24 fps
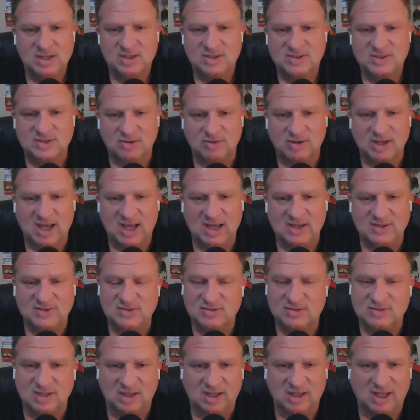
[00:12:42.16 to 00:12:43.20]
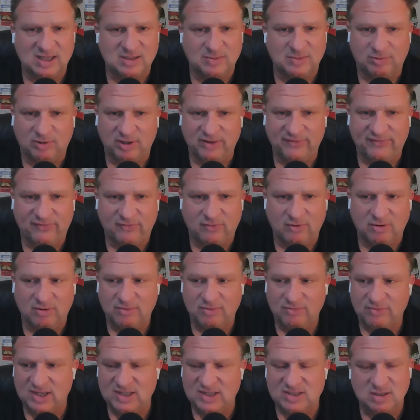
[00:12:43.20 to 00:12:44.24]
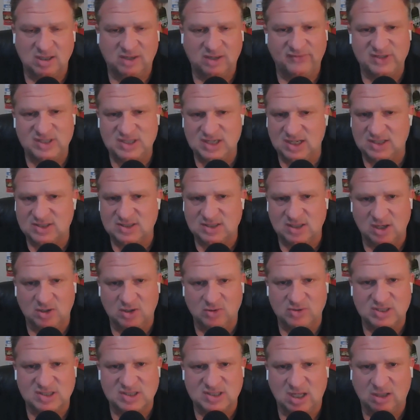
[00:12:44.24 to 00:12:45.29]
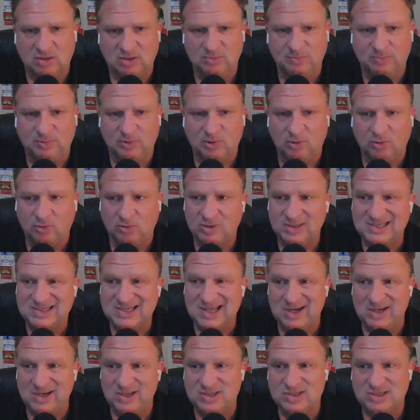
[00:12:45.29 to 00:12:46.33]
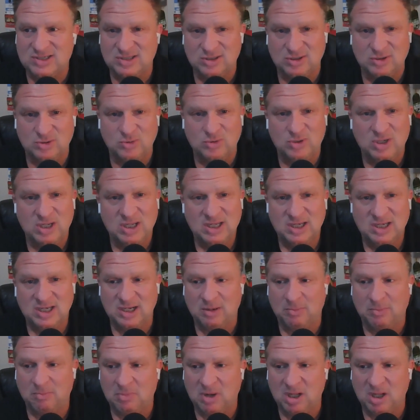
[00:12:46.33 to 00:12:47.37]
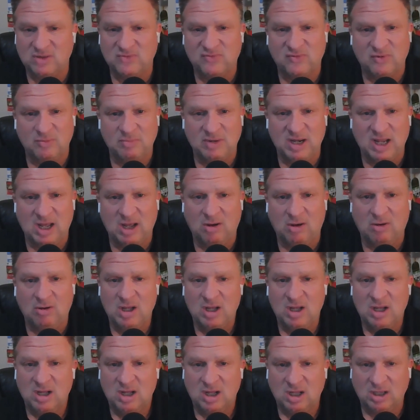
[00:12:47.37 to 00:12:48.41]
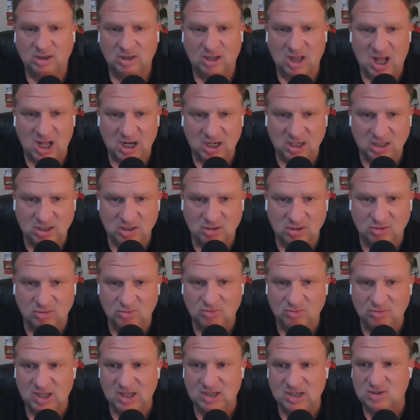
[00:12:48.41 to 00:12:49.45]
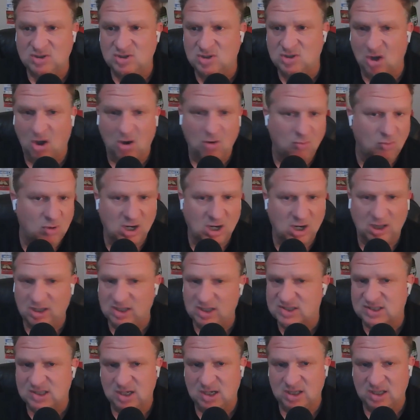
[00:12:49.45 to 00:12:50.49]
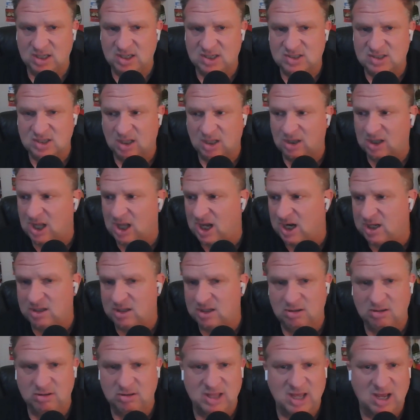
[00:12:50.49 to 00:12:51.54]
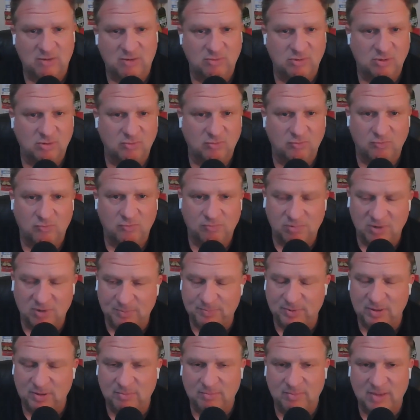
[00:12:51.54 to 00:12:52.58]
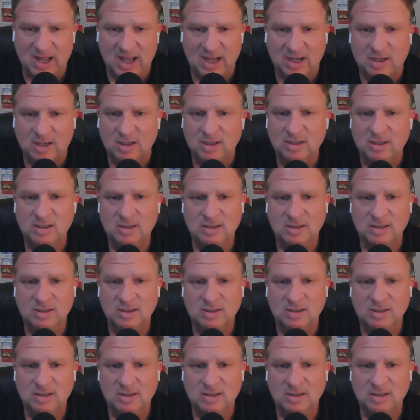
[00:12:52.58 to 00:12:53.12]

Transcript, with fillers: So, guys, there's a lot to play for. They still have a chance to go to a solid bowl, 10 and 2 in a month from now. A lot of you that don't want to listen to this, a lot of you that were ripping Mack